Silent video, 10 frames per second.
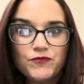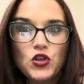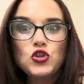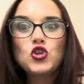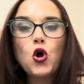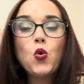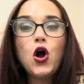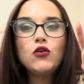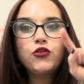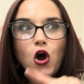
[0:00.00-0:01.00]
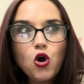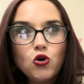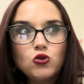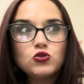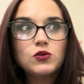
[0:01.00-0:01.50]
So
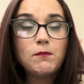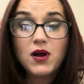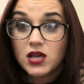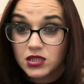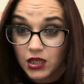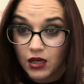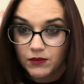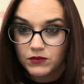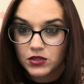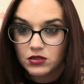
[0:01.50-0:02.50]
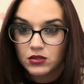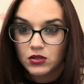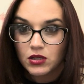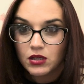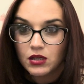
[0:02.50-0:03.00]
those Muslims
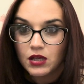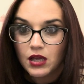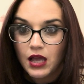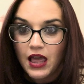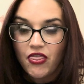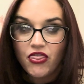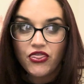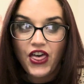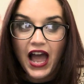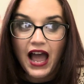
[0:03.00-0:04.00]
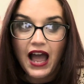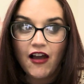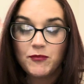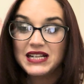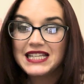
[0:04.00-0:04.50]
that
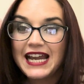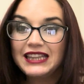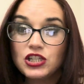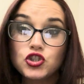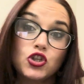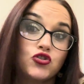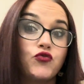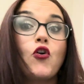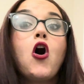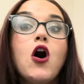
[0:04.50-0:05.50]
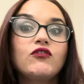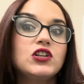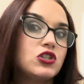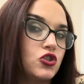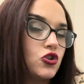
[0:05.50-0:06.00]
have been saying this is wrong,
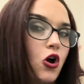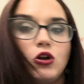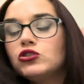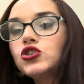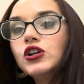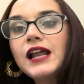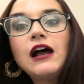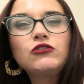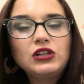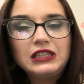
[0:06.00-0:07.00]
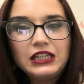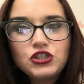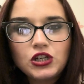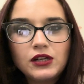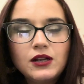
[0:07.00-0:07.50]
this is culture, not
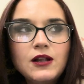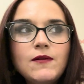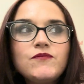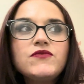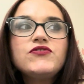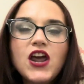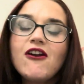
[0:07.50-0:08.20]
religion, they're